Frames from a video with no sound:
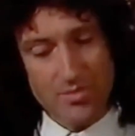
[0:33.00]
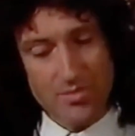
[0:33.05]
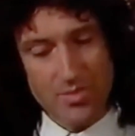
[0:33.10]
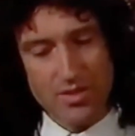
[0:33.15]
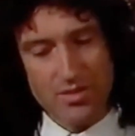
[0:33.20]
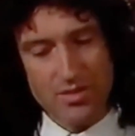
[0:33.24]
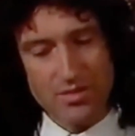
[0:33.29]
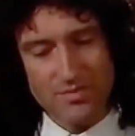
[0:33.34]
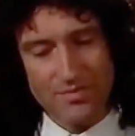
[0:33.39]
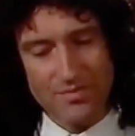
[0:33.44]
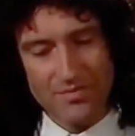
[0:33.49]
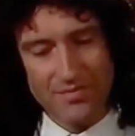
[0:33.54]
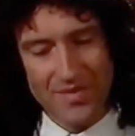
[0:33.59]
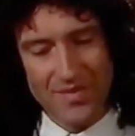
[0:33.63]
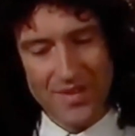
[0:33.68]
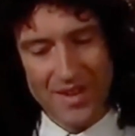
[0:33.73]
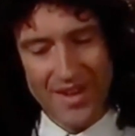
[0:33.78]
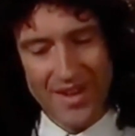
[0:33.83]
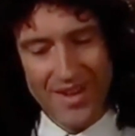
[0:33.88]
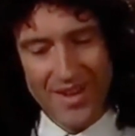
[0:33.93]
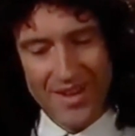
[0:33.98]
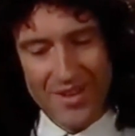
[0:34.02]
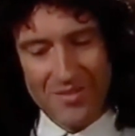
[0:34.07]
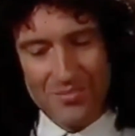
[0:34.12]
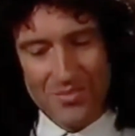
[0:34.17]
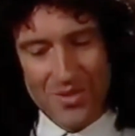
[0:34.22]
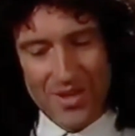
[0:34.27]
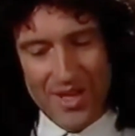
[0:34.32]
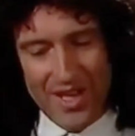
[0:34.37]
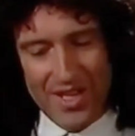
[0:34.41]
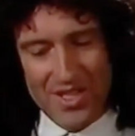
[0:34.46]
I suppose.
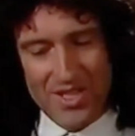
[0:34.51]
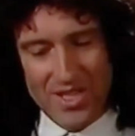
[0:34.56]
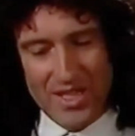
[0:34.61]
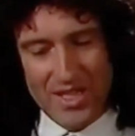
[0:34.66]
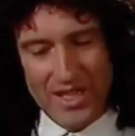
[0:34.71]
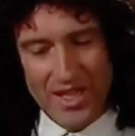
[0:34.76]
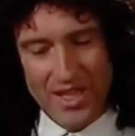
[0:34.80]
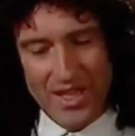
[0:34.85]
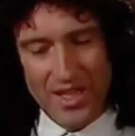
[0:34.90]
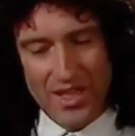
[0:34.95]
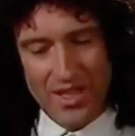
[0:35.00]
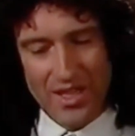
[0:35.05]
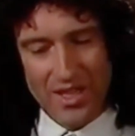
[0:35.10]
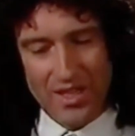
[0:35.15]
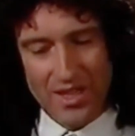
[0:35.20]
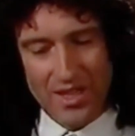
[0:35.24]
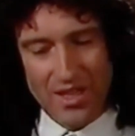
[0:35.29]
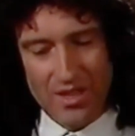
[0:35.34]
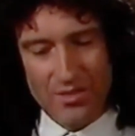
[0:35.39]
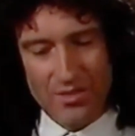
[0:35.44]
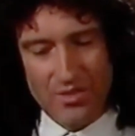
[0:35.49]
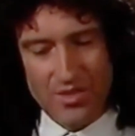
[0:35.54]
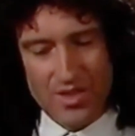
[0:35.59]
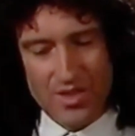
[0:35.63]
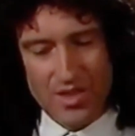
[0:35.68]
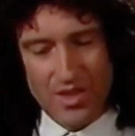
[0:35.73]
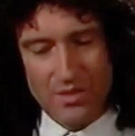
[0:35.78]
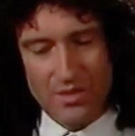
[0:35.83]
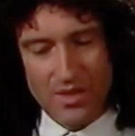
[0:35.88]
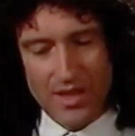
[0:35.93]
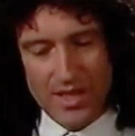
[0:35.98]
But actually, I was
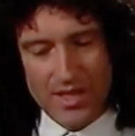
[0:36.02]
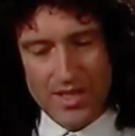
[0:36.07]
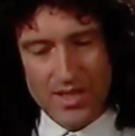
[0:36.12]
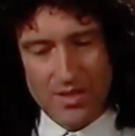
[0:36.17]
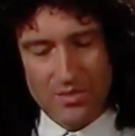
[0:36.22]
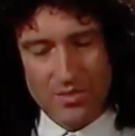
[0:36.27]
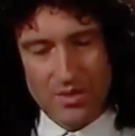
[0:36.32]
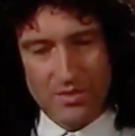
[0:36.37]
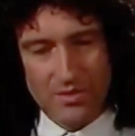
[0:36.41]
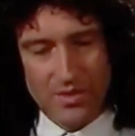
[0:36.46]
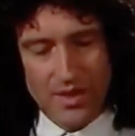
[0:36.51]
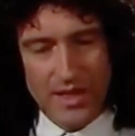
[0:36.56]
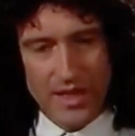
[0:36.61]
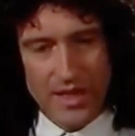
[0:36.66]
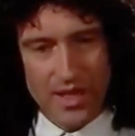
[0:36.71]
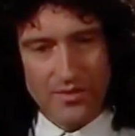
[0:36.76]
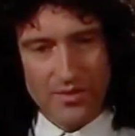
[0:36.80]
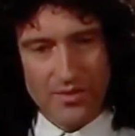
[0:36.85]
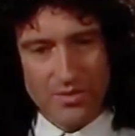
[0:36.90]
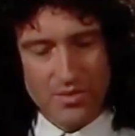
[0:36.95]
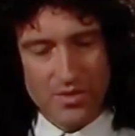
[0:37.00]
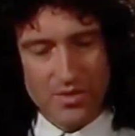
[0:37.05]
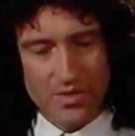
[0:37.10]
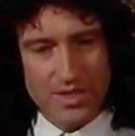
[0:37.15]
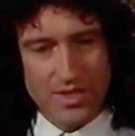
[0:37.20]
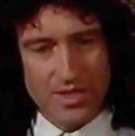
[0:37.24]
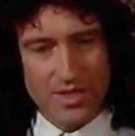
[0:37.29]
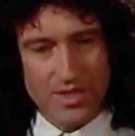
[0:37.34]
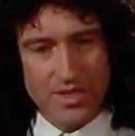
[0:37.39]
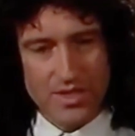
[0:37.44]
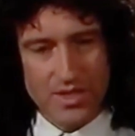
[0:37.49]
told later that what really happened
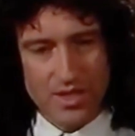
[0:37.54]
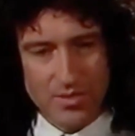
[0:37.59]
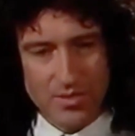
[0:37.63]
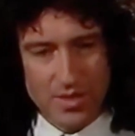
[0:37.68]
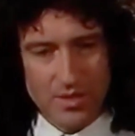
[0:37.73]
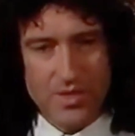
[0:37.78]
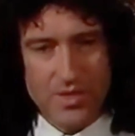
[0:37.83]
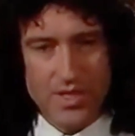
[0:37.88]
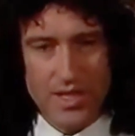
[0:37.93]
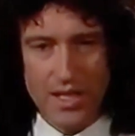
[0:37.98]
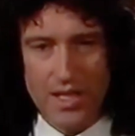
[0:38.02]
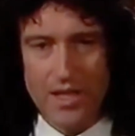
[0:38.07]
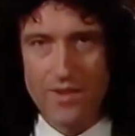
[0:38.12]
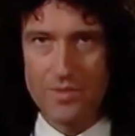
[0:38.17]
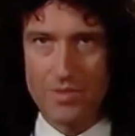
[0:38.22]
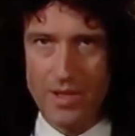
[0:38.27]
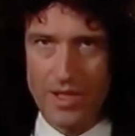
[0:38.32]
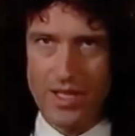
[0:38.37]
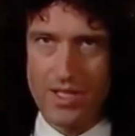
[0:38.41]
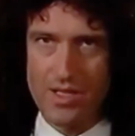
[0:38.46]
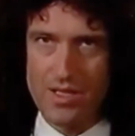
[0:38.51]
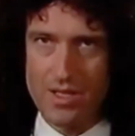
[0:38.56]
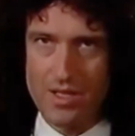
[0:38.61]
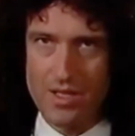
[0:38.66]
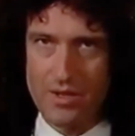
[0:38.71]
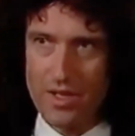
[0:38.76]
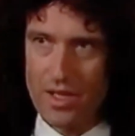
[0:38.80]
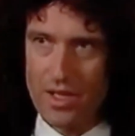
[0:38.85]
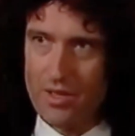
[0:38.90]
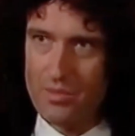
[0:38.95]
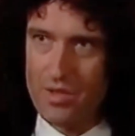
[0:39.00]
was somebody was heaved back into
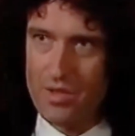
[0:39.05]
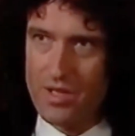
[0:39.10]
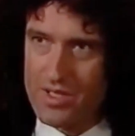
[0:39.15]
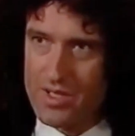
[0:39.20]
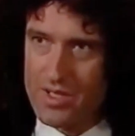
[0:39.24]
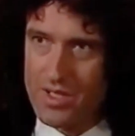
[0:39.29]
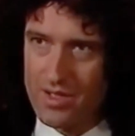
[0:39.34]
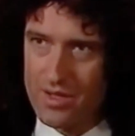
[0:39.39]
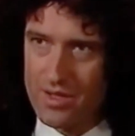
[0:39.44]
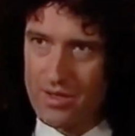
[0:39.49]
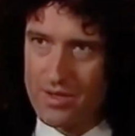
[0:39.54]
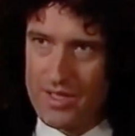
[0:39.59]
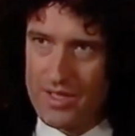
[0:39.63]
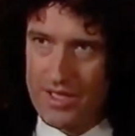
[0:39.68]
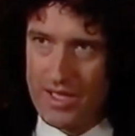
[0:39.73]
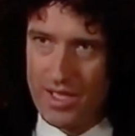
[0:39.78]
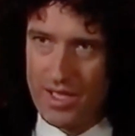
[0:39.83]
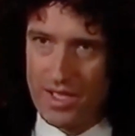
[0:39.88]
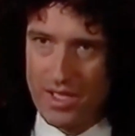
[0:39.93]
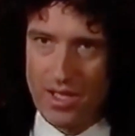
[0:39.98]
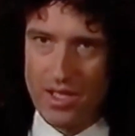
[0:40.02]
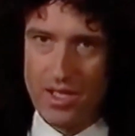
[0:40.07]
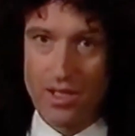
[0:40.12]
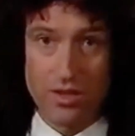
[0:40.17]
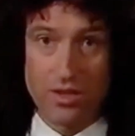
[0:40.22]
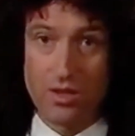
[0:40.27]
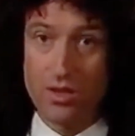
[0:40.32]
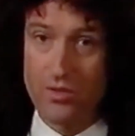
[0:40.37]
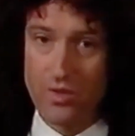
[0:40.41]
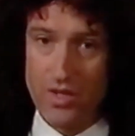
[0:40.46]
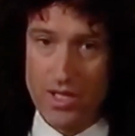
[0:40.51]
the crowd by security,
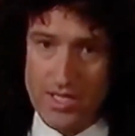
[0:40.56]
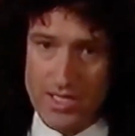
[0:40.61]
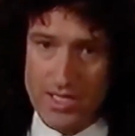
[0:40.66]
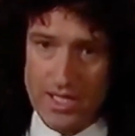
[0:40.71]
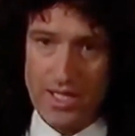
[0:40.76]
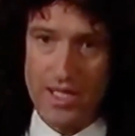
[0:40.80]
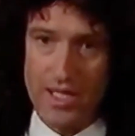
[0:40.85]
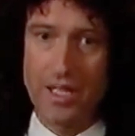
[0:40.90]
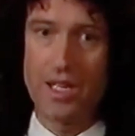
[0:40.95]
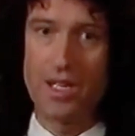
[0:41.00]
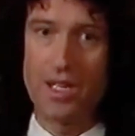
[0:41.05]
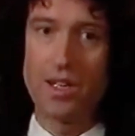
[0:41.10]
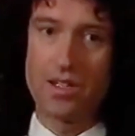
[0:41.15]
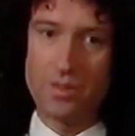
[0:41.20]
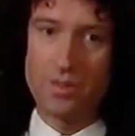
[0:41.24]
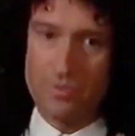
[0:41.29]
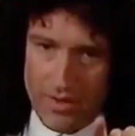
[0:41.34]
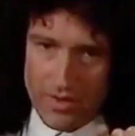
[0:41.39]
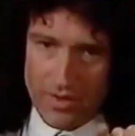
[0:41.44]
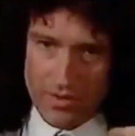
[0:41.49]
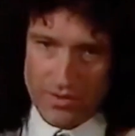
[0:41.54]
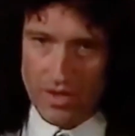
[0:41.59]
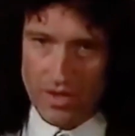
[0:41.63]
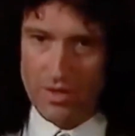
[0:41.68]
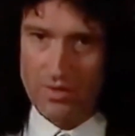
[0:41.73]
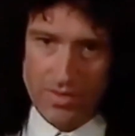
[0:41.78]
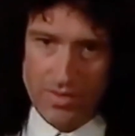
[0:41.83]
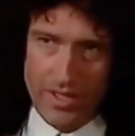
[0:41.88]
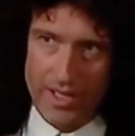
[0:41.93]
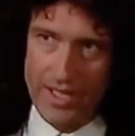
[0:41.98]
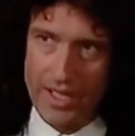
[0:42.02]
not very gently, like
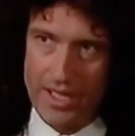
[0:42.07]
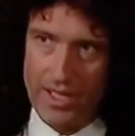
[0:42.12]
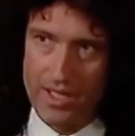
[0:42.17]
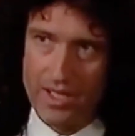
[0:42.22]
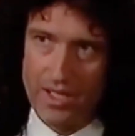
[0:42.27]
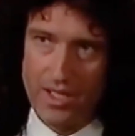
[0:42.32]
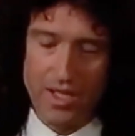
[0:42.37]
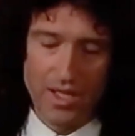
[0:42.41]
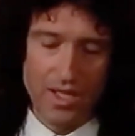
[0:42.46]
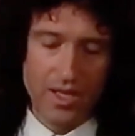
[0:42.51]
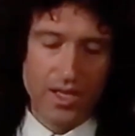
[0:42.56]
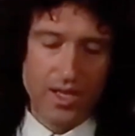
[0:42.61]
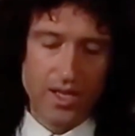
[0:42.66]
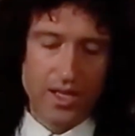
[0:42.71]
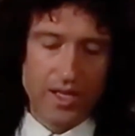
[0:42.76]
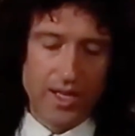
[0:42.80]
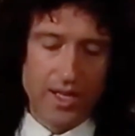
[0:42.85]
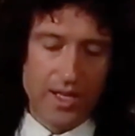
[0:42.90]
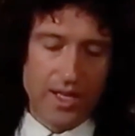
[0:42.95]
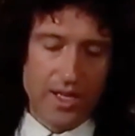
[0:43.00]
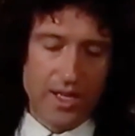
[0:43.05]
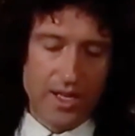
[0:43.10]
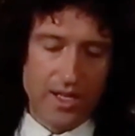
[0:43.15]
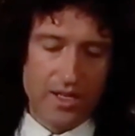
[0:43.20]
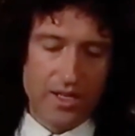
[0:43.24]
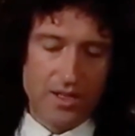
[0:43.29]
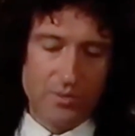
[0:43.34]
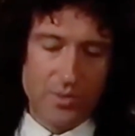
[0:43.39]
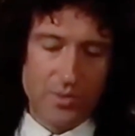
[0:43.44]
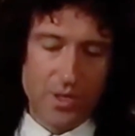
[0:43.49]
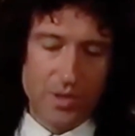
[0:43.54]
thrown back in. Mm.
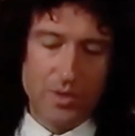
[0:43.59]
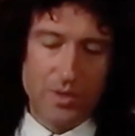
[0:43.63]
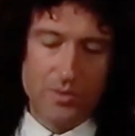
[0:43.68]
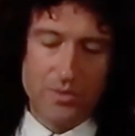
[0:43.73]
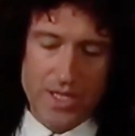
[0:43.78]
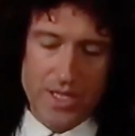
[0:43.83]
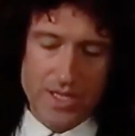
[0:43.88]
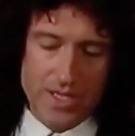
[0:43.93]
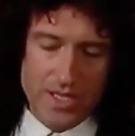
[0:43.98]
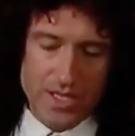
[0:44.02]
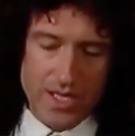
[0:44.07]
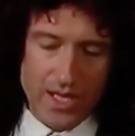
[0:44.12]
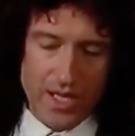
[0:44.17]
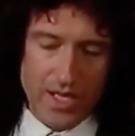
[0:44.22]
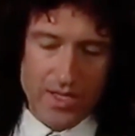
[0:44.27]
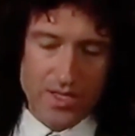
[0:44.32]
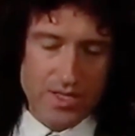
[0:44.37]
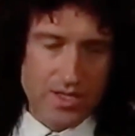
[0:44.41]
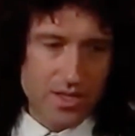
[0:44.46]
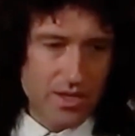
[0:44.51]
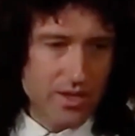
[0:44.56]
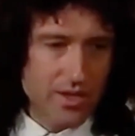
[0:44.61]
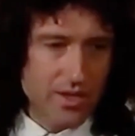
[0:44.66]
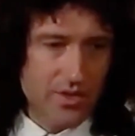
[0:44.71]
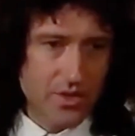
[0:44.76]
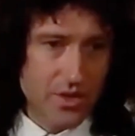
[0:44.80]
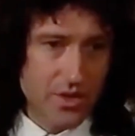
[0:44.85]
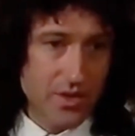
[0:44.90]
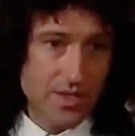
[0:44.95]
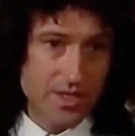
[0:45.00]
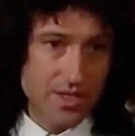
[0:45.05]
And people objected to that and
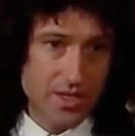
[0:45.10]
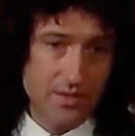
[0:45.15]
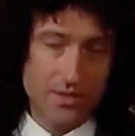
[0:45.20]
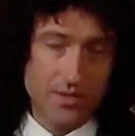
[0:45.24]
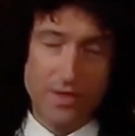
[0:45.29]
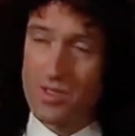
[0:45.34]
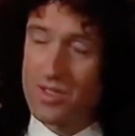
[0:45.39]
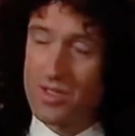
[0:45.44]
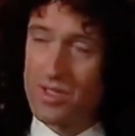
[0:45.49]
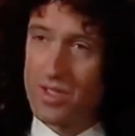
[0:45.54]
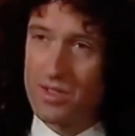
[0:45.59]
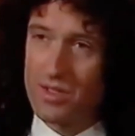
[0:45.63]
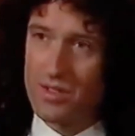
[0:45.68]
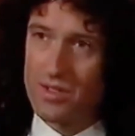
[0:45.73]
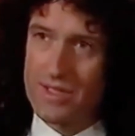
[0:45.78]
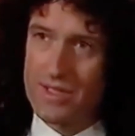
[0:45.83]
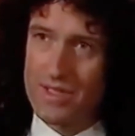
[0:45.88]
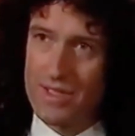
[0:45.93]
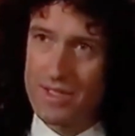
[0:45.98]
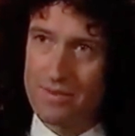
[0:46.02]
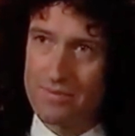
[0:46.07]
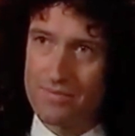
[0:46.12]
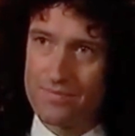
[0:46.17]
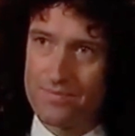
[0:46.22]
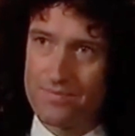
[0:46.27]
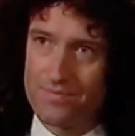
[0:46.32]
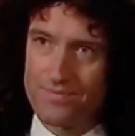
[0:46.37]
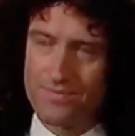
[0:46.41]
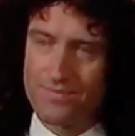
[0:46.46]
started throwing stuff at the security.